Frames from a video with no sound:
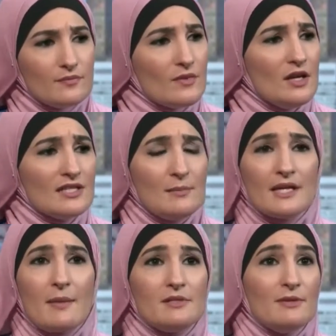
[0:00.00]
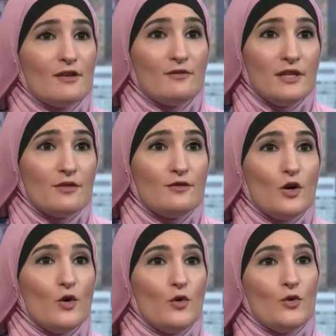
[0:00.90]
sometimes via
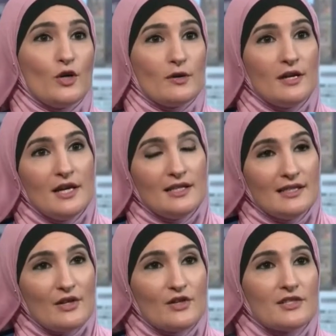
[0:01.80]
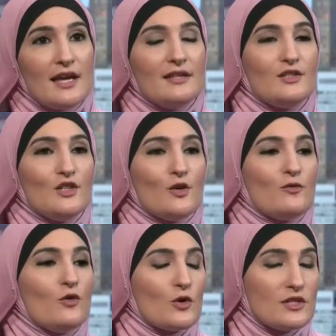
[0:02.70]
phone or letters that
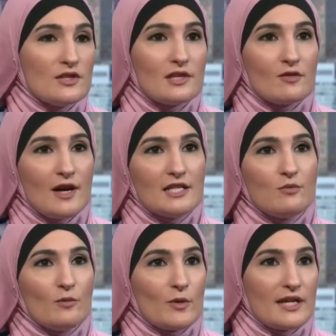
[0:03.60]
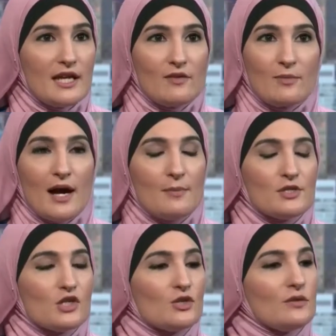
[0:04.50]
folks in the civil rights movement were getting from
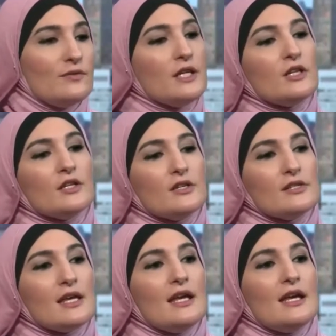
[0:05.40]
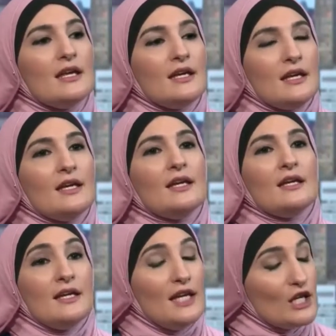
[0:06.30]
oppositional figures, including the
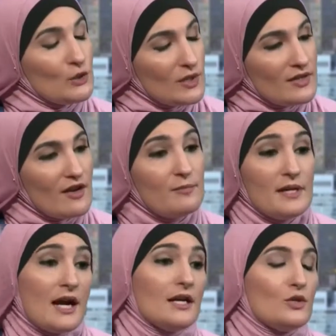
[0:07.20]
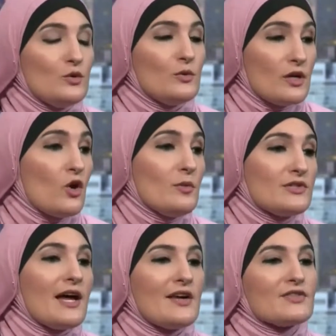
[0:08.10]
FBI, who were almost
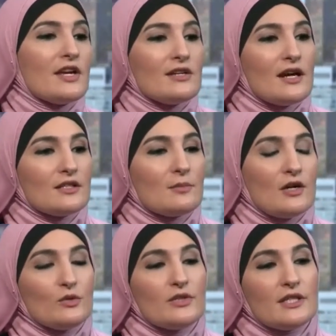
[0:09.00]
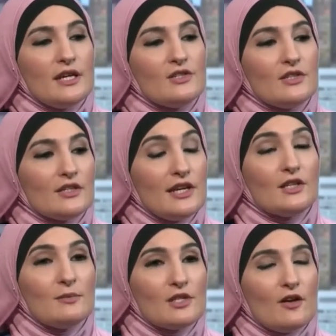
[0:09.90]
asking Dr. Martin Luther King to kill
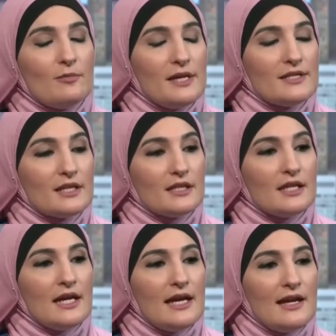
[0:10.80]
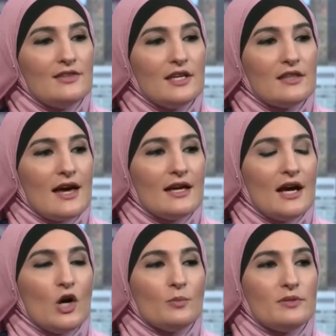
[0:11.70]
himself, basically. And I think that
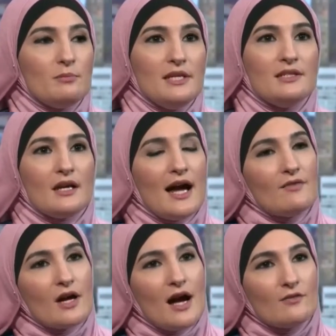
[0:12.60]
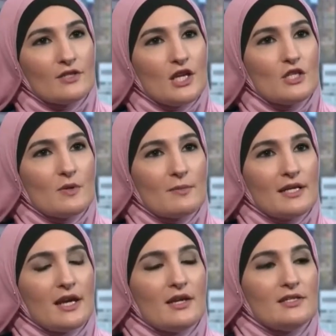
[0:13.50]
helped me to have a conversation with my
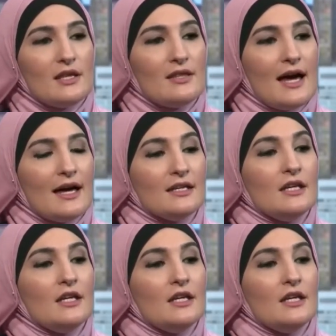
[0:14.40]
kids that